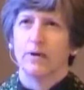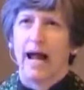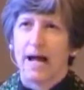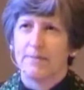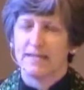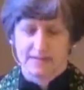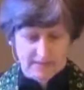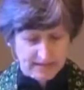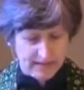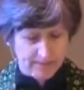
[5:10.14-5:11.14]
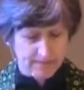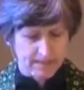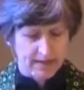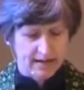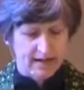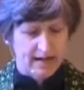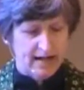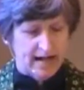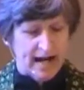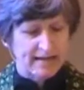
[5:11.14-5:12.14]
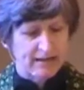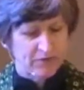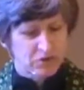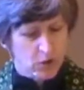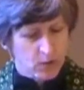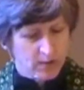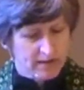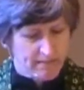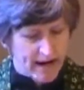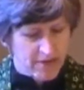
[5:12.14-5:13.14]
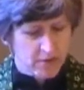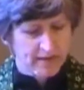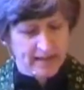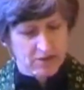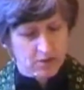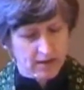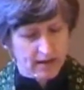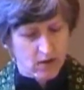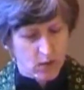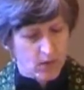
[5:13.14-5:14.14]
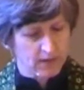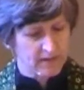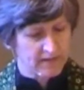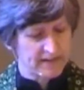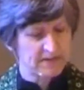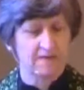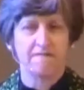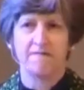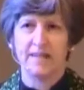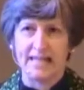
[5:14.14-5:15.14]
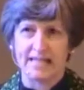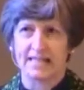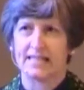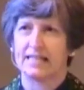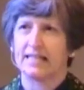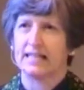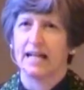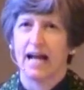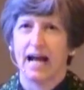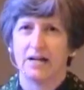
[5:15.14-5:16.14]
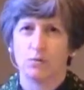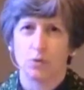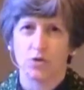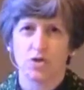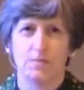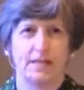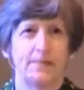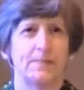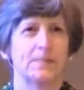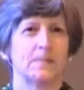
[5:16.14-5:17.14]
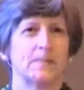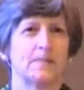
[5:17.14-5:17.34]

were happy to see him. And we're told in Matthew that they took hold of his feet and worshiped him.